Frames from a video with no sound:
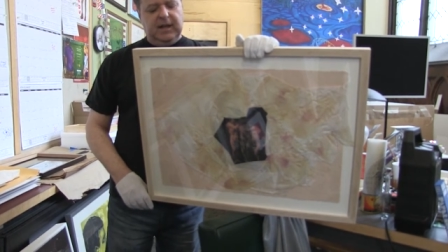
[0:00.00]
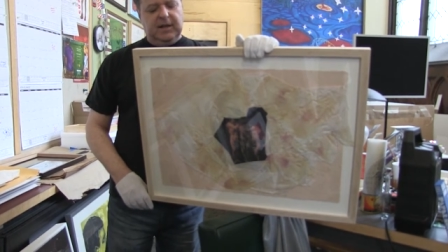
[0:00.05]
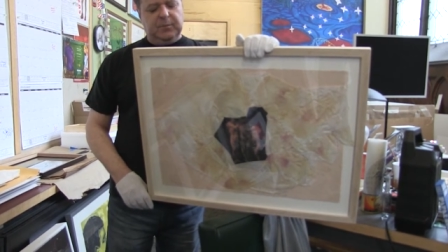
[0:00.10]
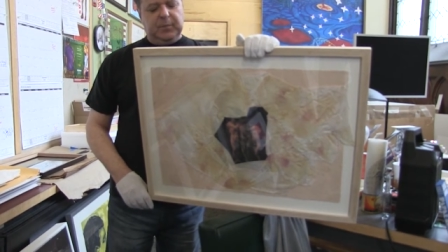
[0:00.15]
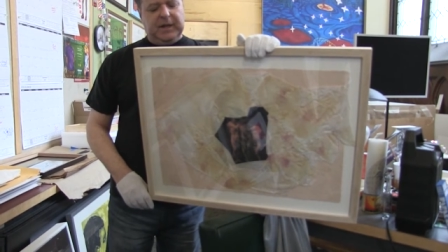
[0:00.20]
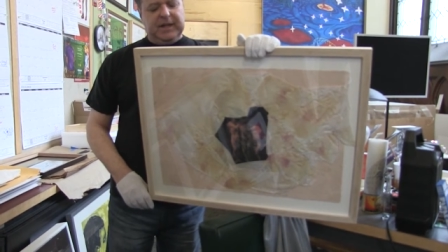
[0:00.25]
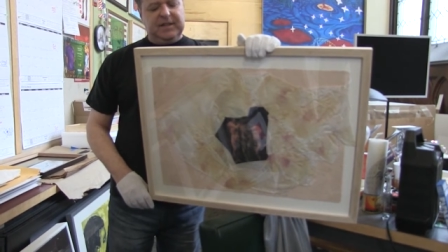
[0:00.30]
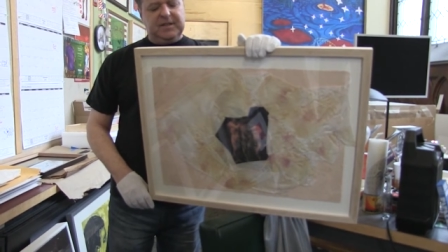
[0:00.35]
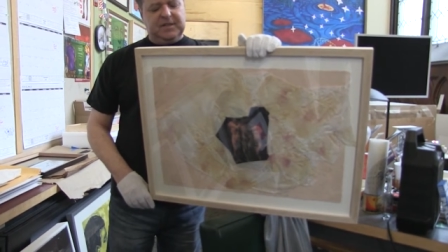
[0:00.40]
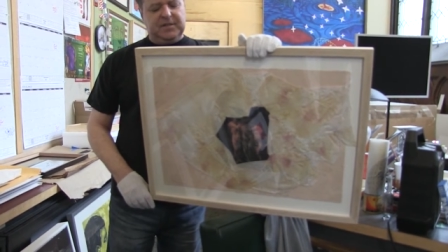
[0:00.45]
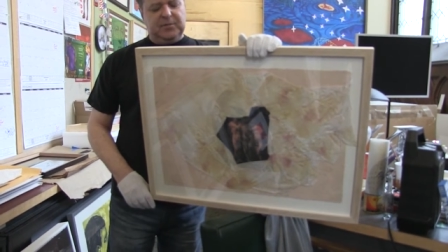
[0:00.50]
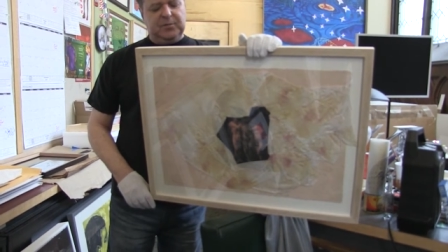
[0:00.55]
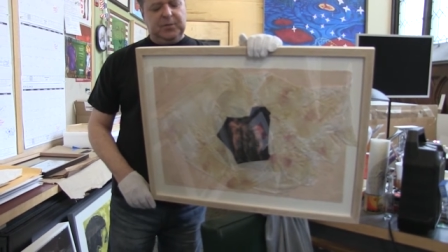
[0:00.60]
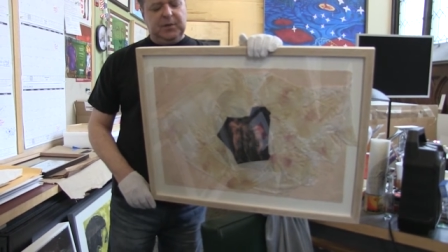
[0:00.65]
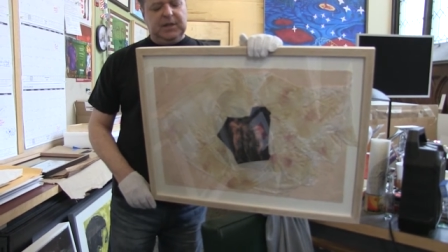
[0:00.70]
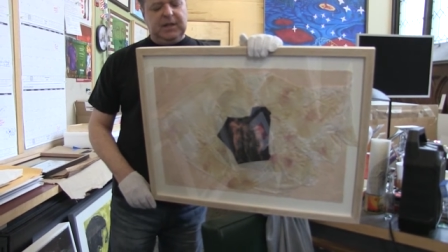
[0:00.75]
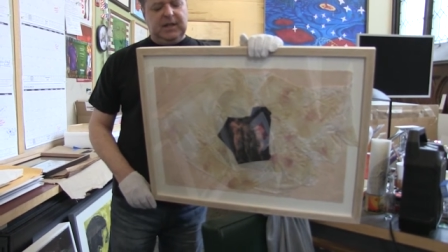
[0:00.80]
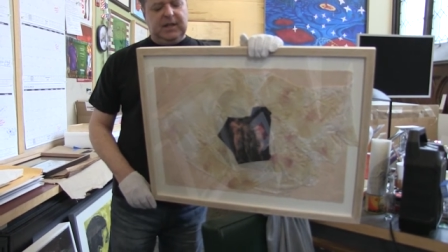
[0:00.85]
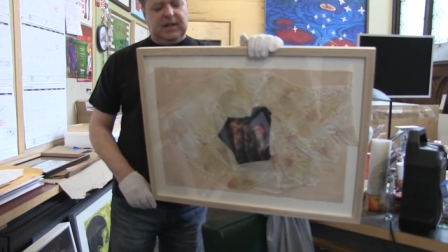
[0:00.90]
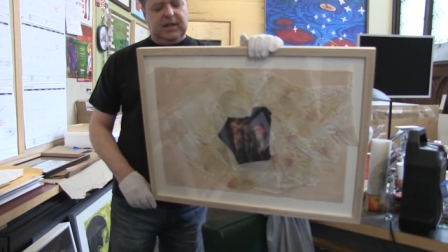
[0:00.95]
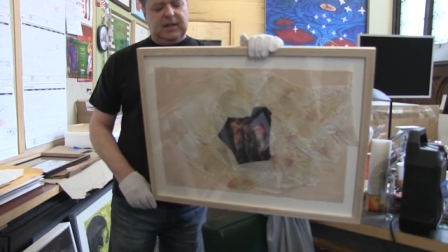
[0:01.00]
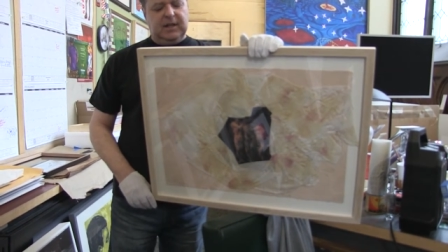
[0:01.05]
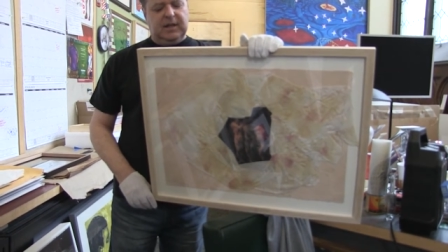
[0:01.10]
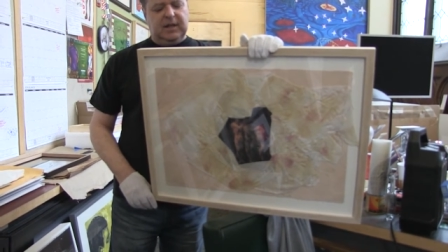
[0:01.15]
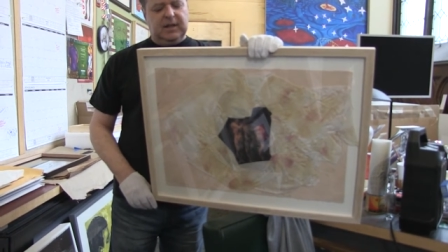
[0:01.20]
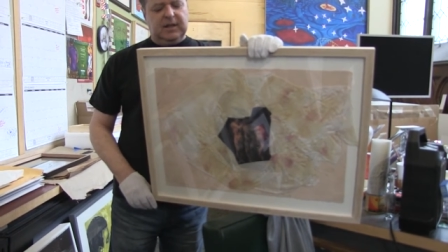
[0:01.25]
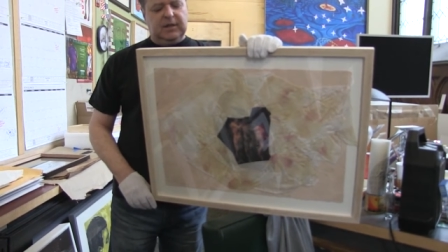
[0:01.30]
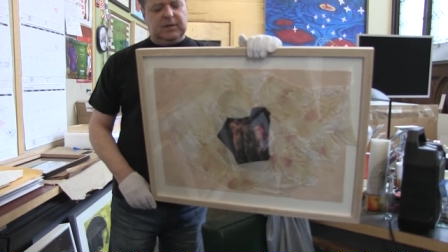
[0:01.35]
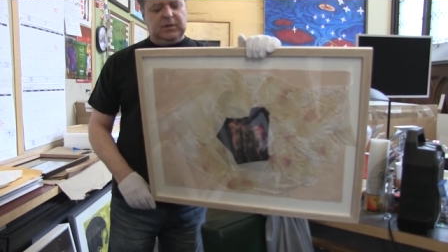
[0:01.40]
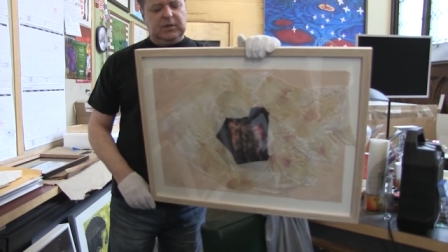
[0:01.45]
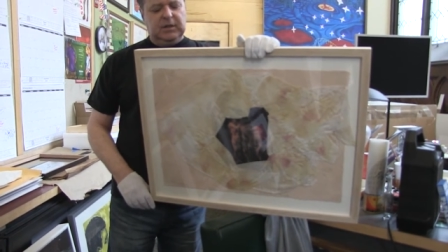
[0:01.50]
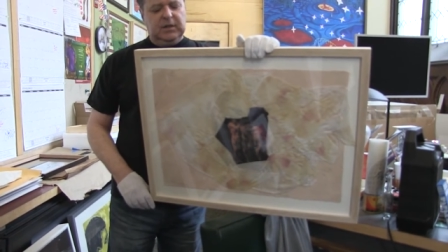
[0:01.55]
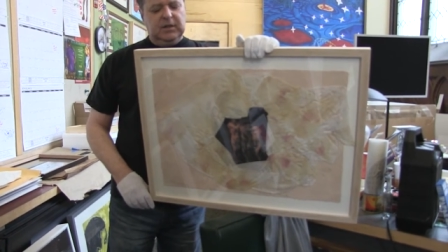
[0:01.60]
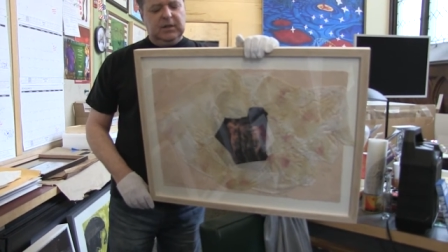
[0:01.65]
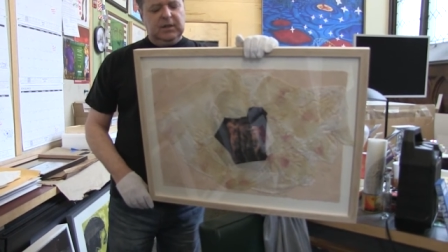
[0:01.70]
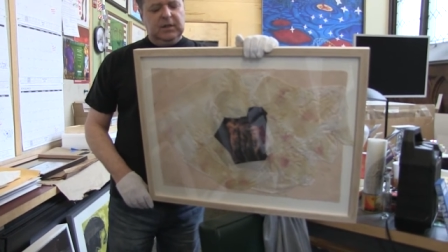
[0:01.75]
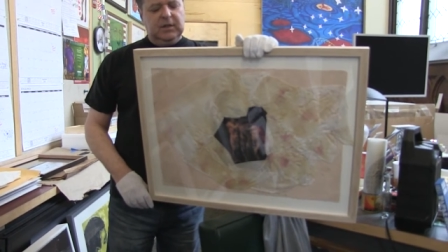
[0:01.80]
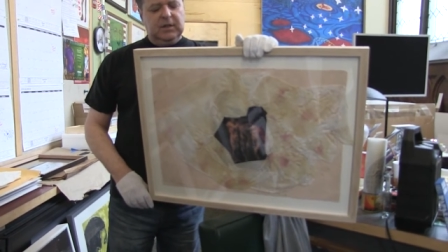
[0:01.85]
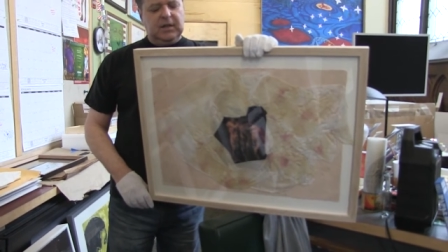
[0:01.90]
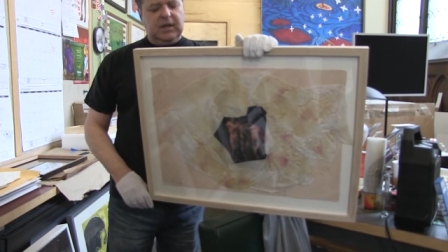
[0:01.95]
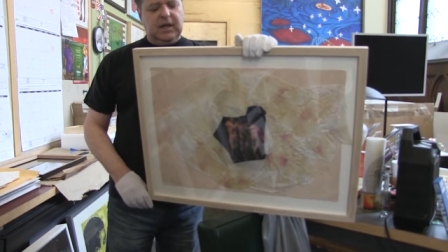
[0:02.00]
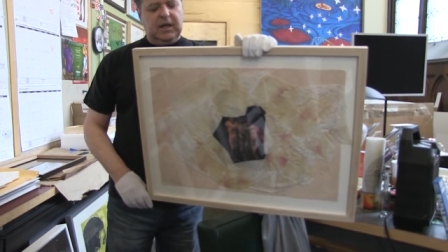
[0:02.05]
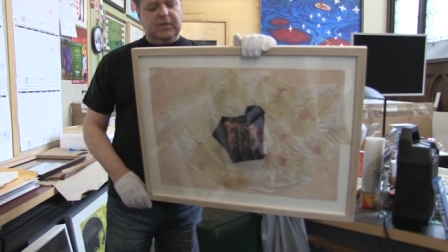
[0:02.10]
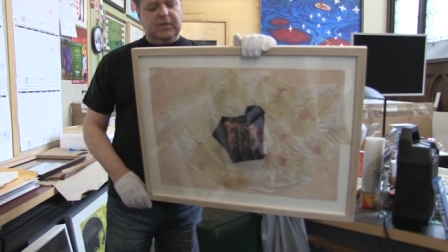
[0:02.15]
but it's really kind